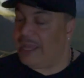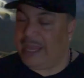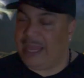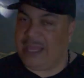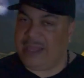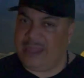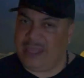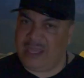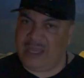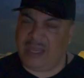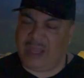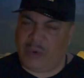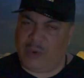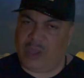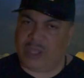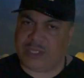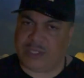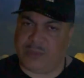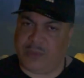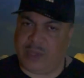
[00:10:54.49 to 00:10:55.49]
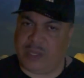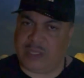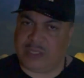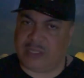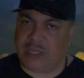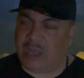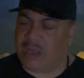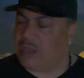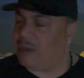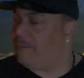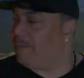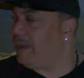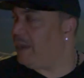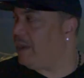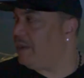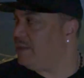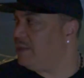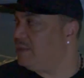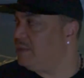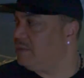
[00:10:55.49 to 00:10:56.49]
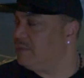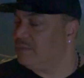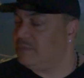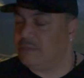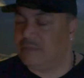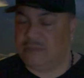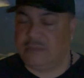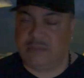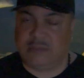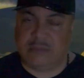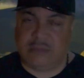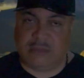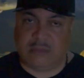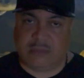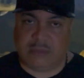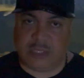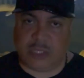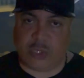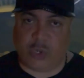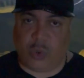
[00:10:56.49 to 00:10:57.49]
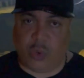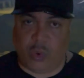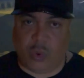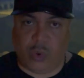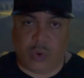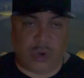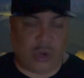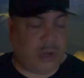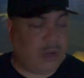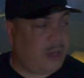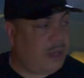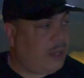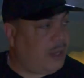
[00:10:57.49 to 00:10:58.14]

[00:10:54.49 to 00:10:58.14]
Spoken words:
and then I also want to talk about decor.